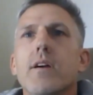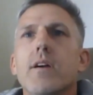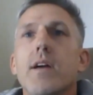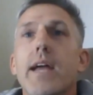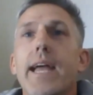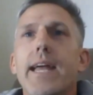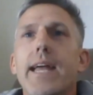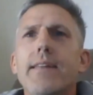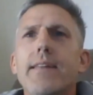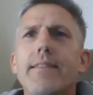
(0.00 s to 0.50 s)

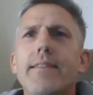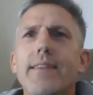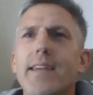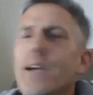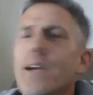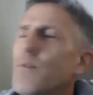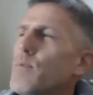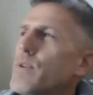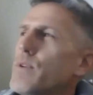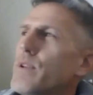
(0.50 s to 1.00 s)
Anything
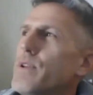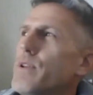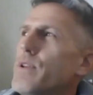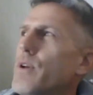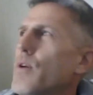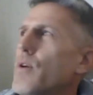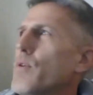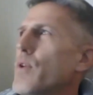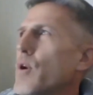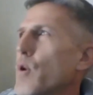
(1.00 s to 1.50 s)
I would have
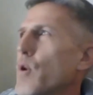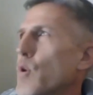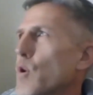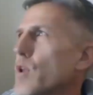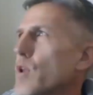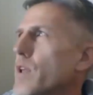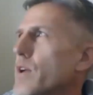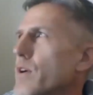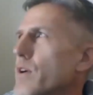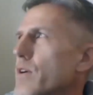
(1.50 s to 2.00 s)
known
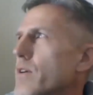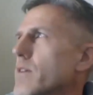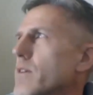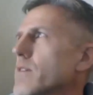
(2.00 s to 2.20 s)
earlier?